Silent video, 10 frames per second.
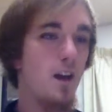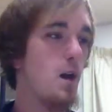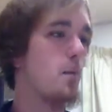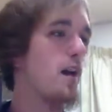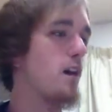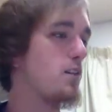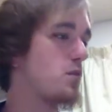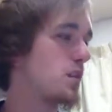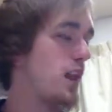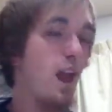about
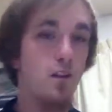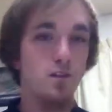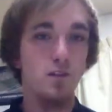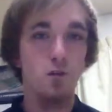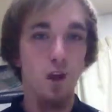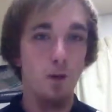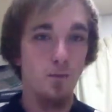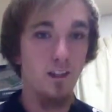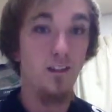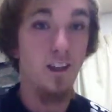using household objects.